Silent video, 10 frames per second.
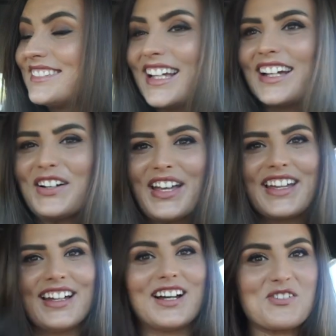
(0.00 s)
Yeah,
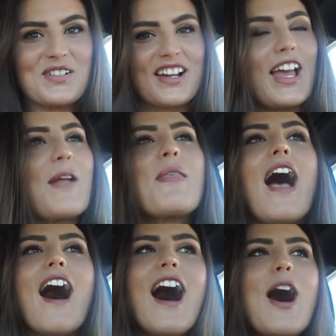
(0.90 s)
okay, awkward, okay.
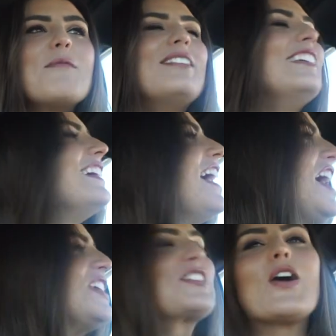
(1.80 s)
Um,
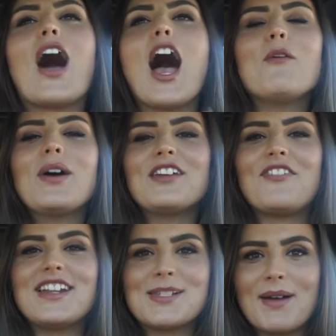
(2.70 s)
so I want to
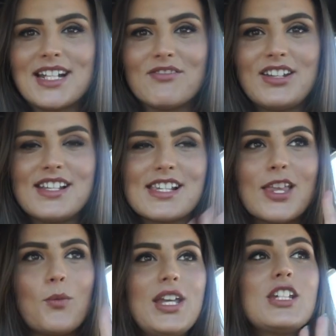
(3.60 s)
find some activities
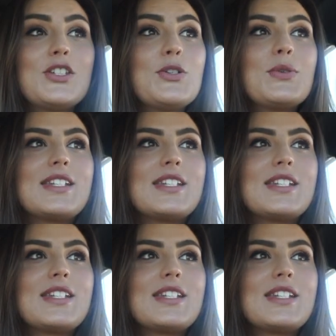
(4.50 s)
that we can do